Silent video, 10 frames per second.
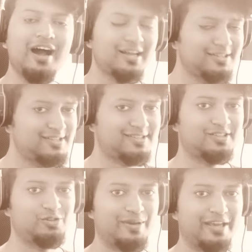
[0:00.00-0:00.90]
artists
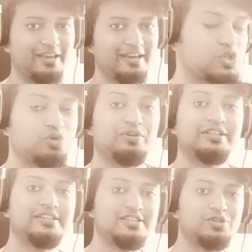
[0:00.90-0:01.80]
are doing so
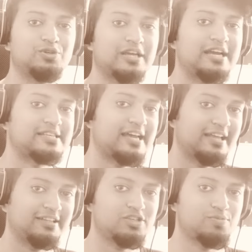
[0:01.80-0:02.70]
with this note guys i
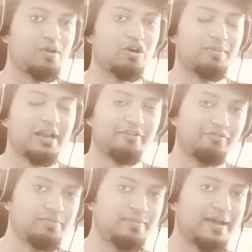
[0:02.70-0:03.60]
end this vlog but i
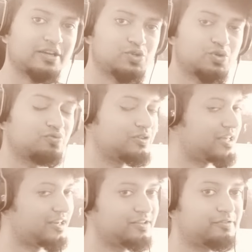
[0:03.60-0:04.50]
will be back soon with
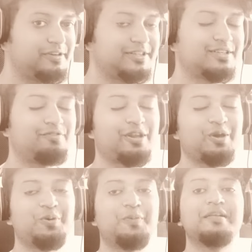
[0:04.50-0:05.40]
another reaction
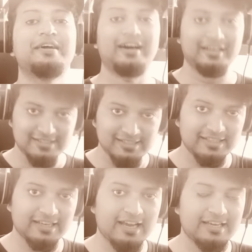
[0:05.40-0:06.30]
video until
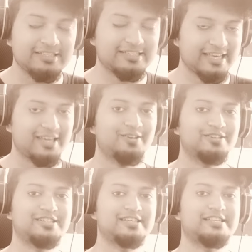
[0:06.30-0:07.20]
then guys stay care stay